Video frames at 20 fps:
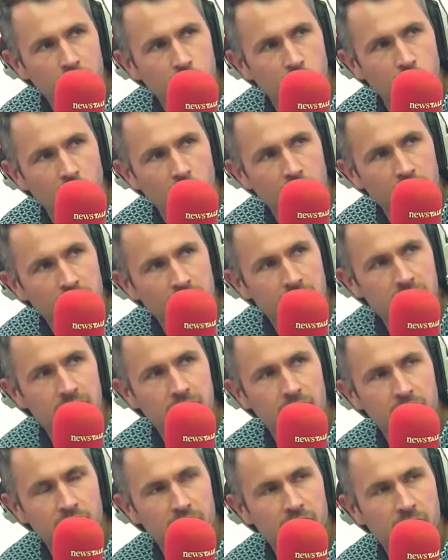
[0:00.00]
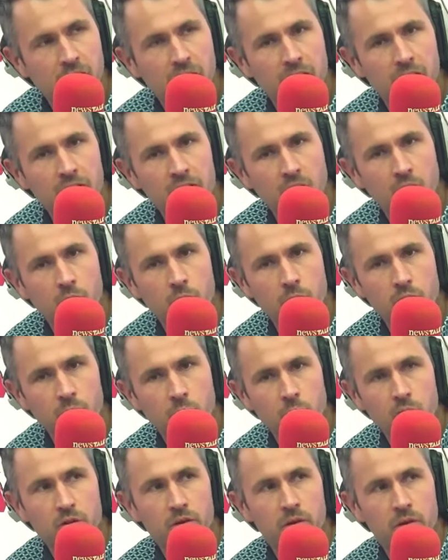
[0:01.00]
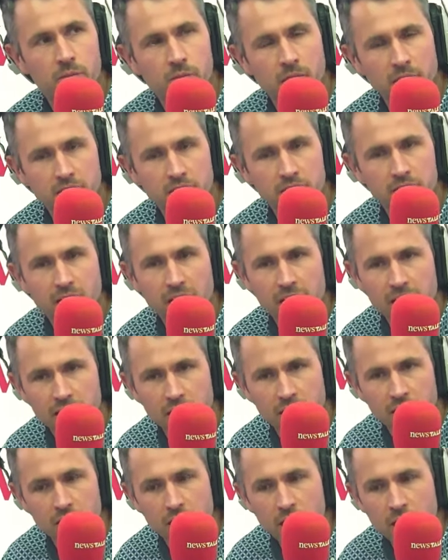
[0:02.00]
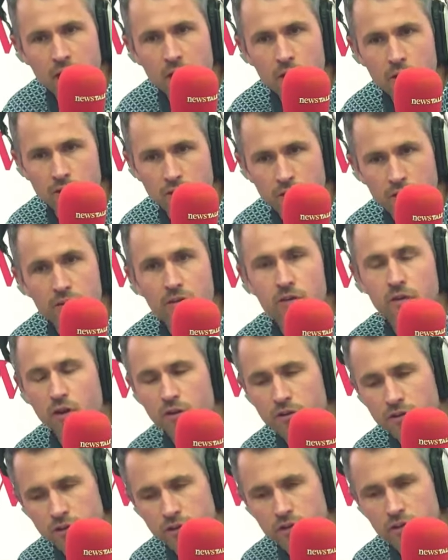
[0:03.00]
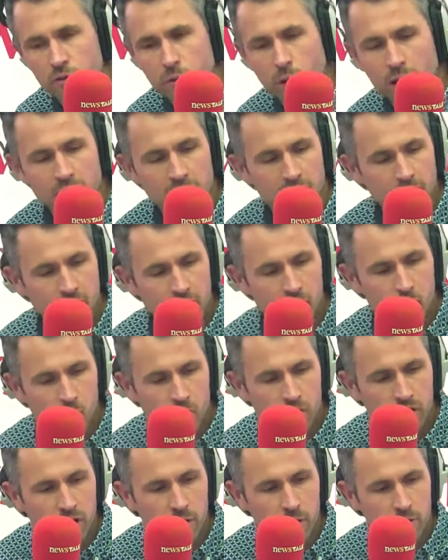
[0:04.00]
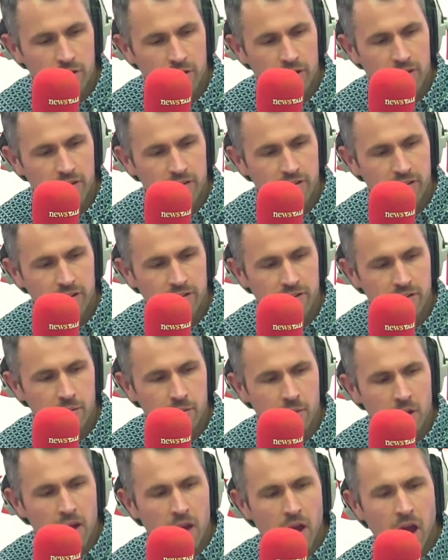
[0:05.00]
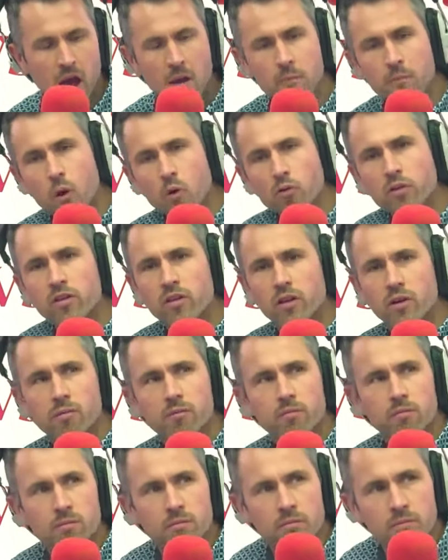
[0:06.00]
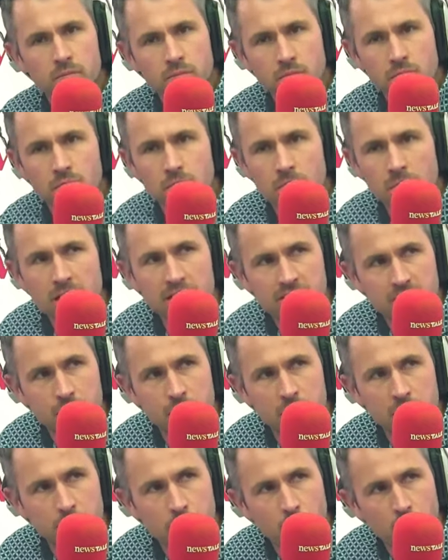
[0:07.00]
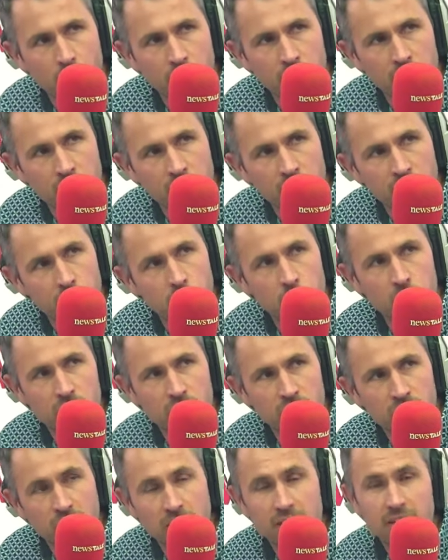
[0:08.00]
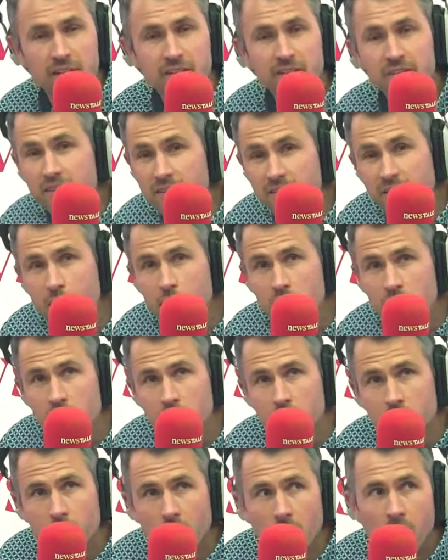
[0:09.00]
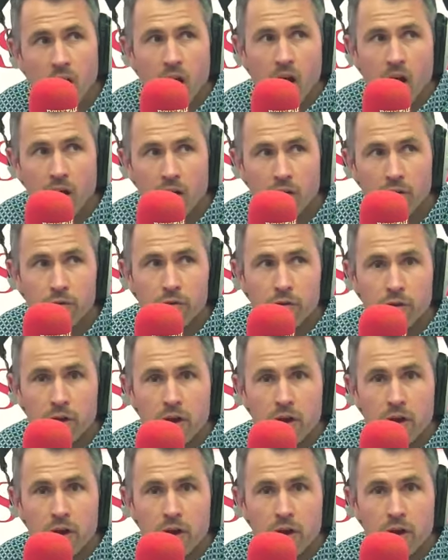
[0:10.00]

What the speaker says: wall, I think, in that regard. We spoke to Matthew Sadlier, who's a consultant as well, working within the system. Both of them made similar points, which is that this is a symptom of